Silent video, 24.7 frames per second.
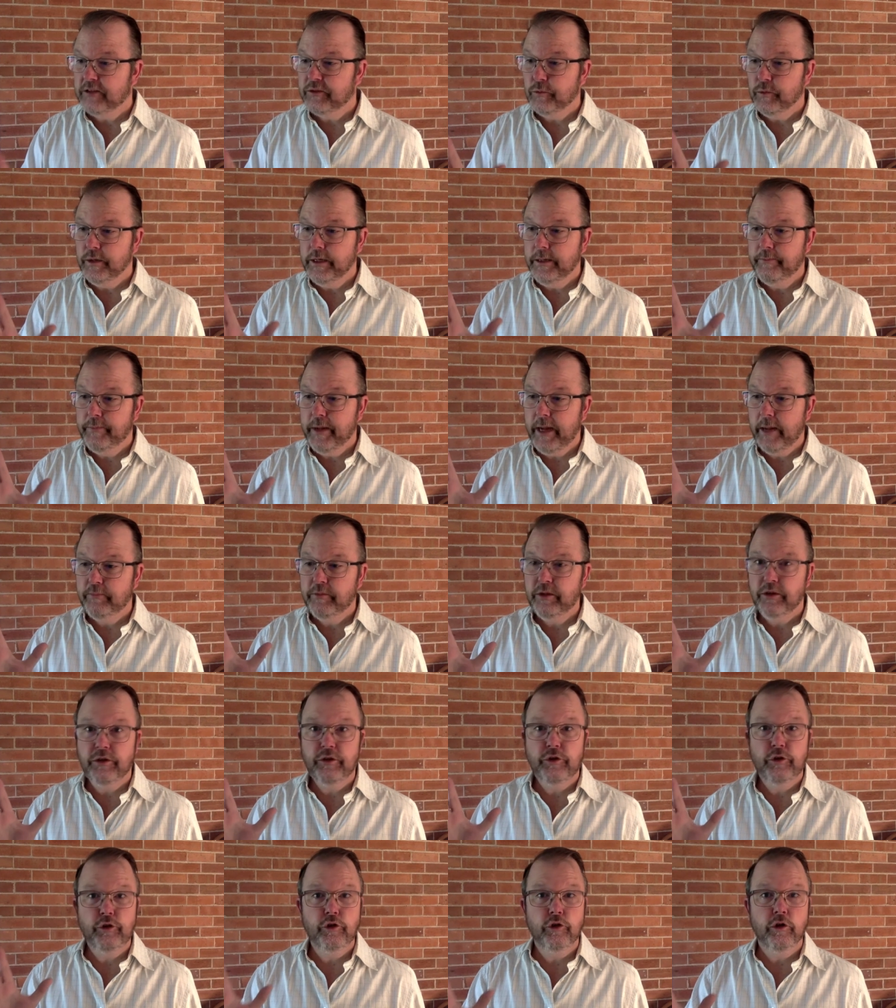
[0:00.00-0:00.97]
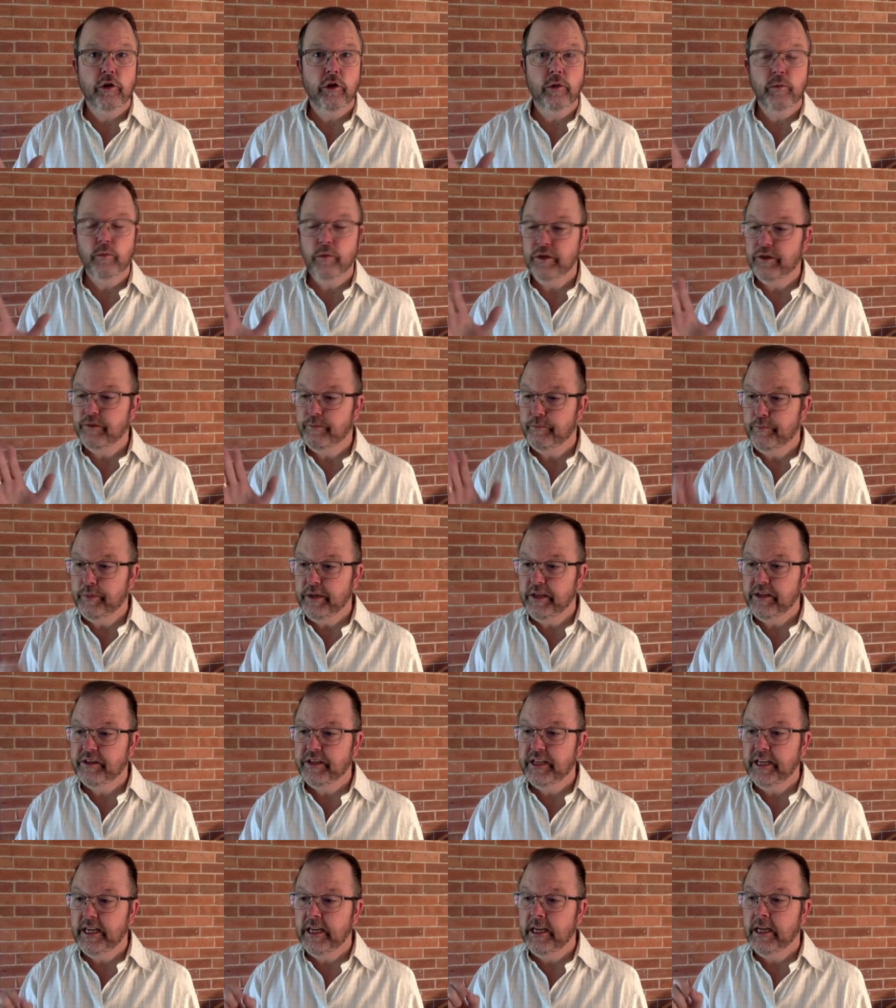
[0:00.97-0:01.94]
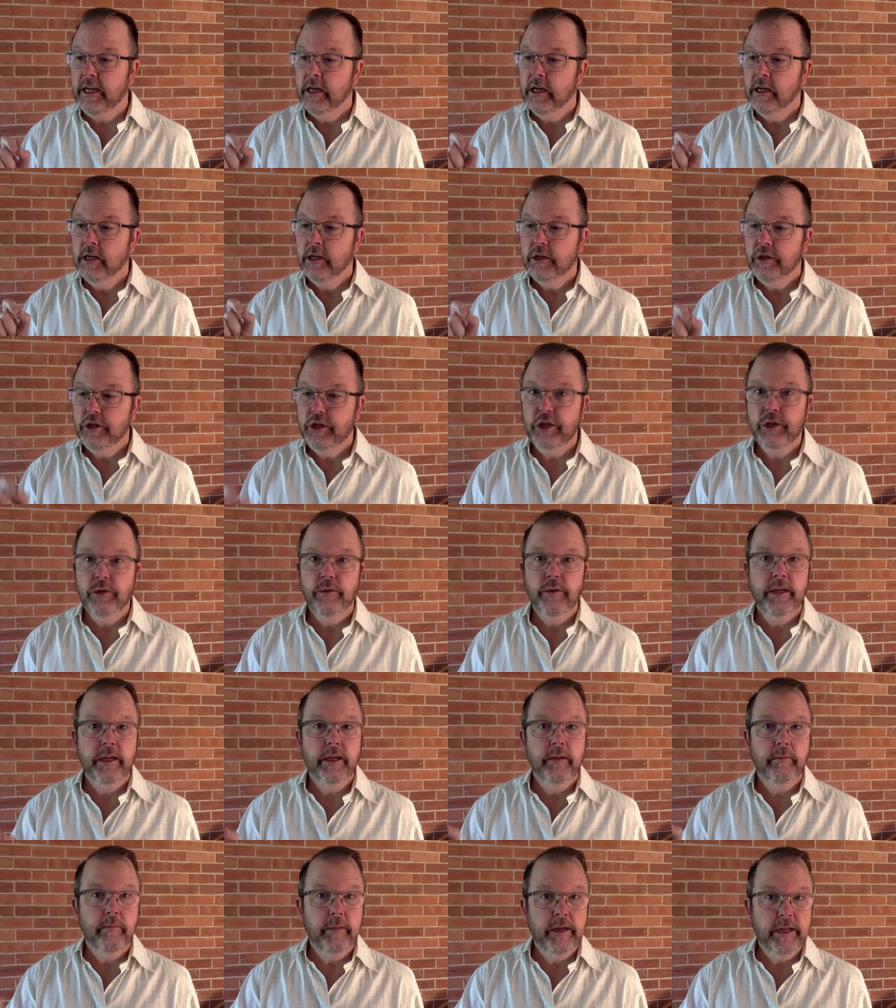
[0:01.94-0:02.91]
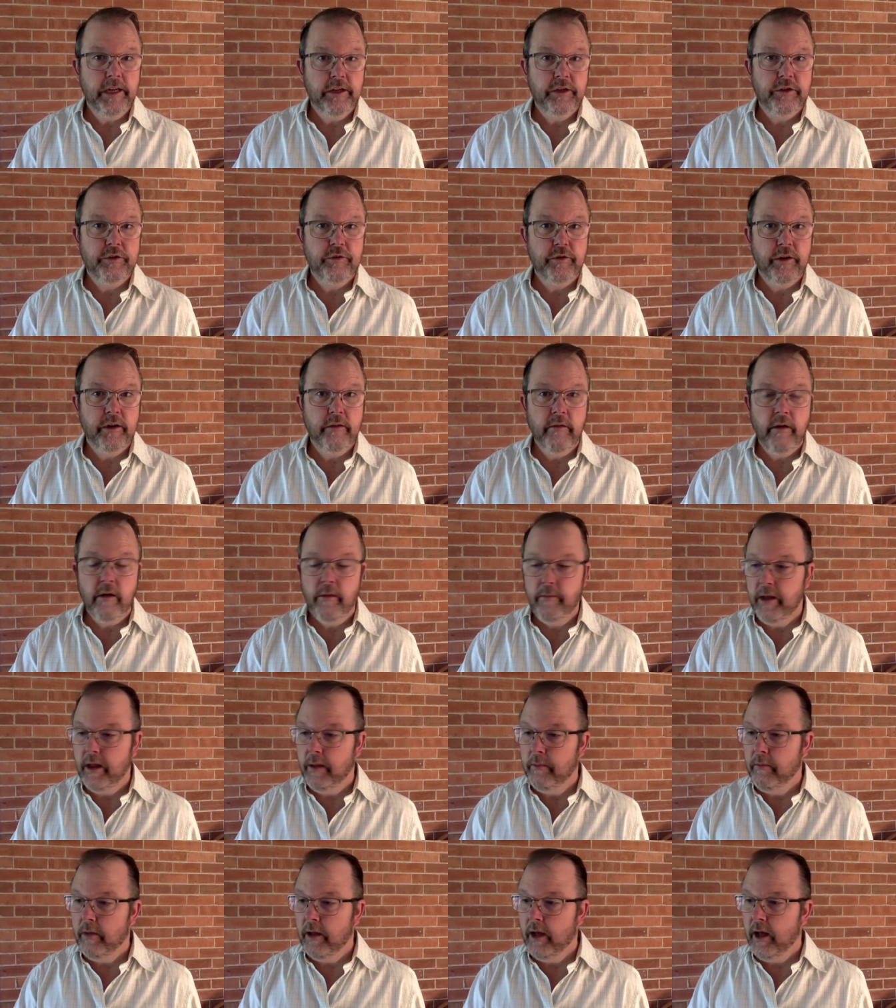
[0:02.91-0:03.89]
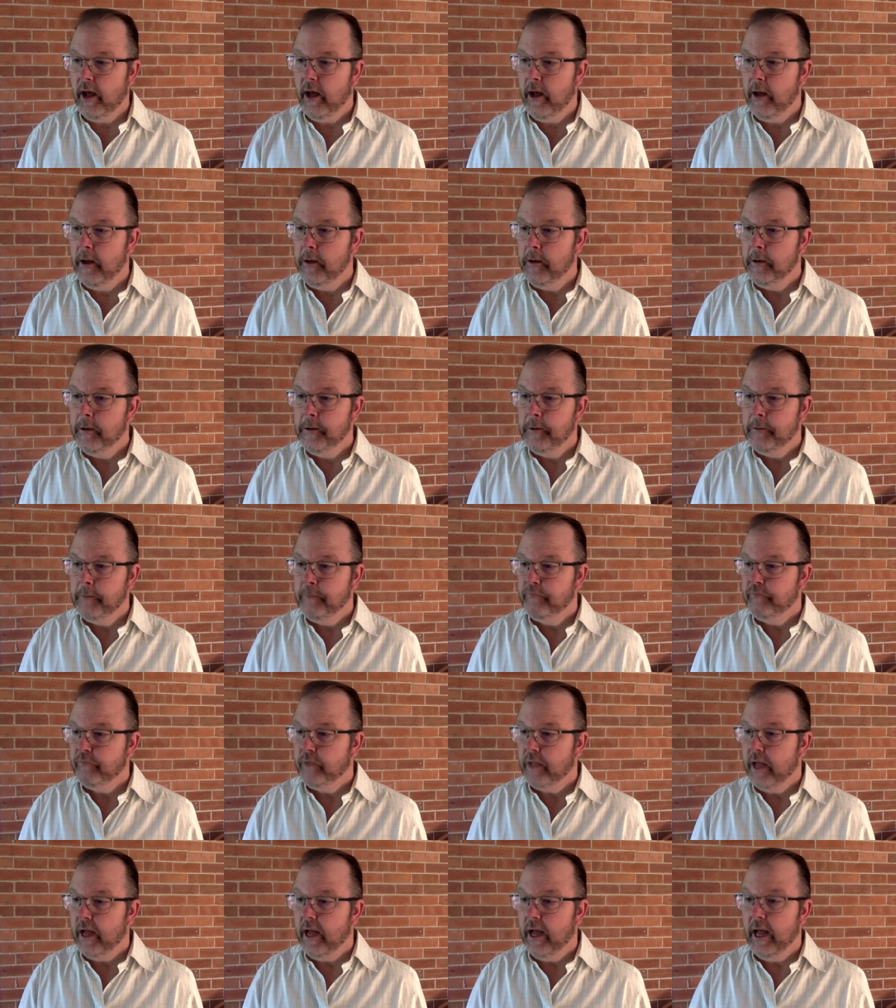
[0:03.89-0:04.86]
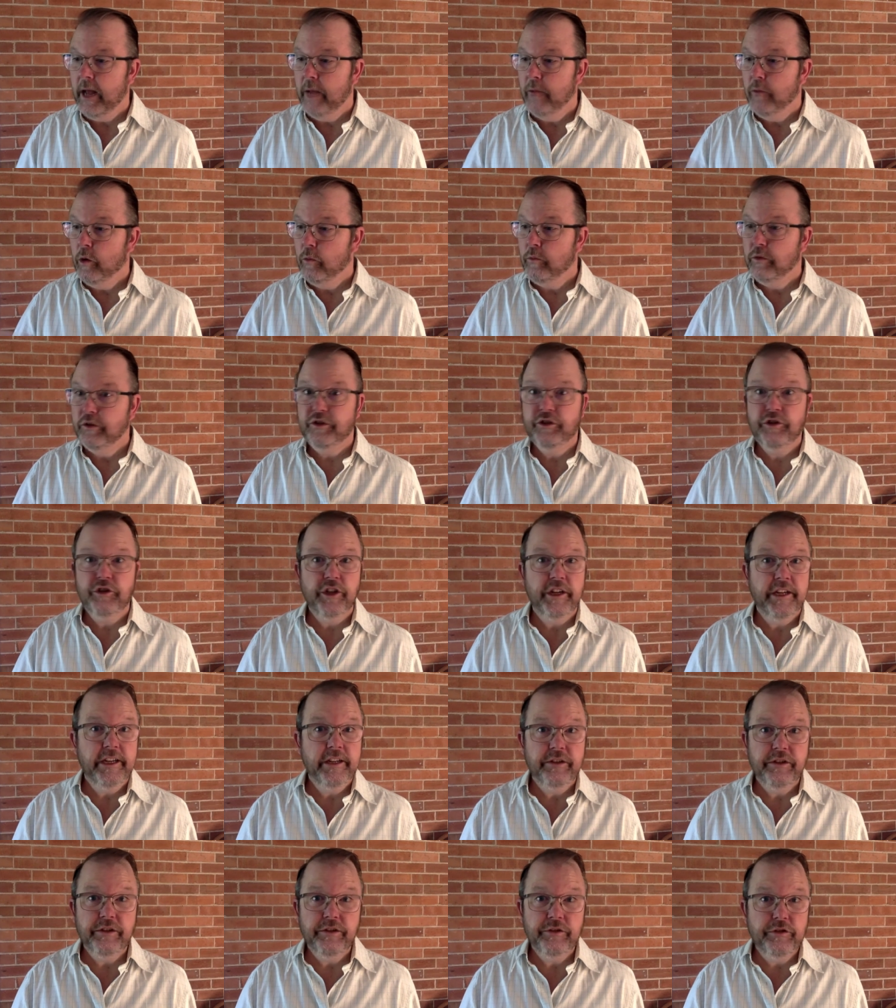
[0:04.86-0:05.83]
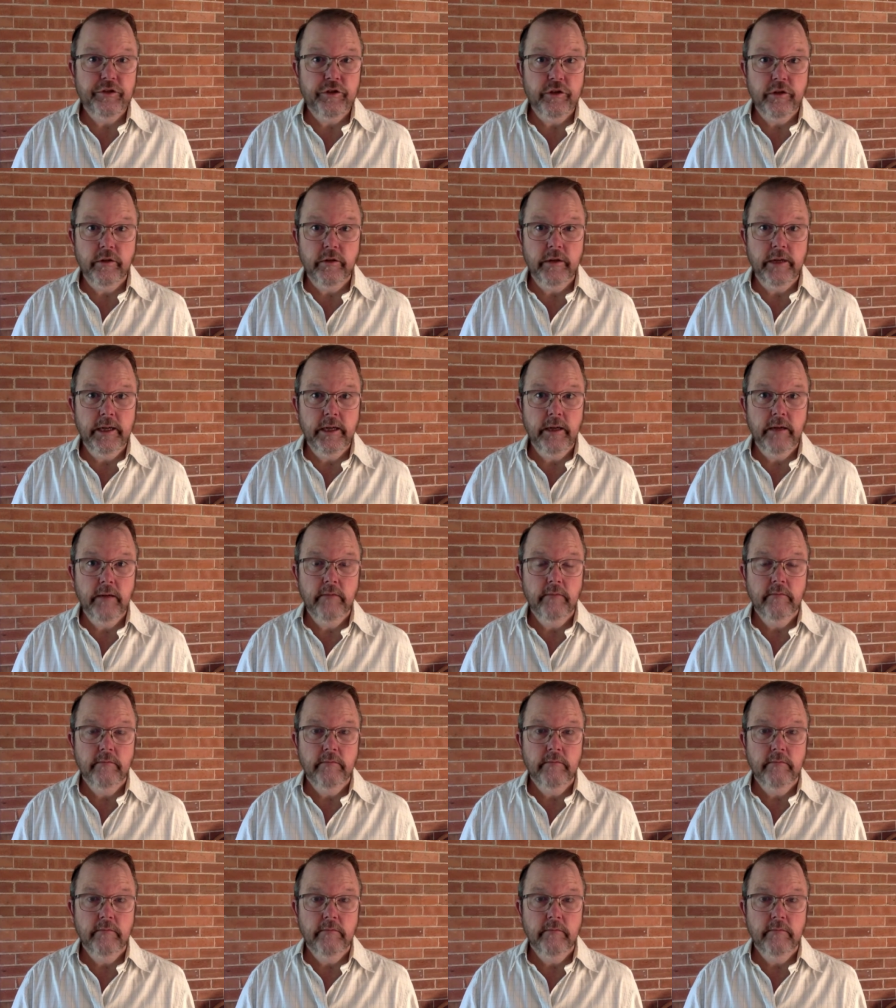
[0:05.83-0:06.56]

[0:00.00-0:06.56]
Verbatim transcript: week, Baptist John was busy doing ministry, remember? Uh, and what was Jesus doing?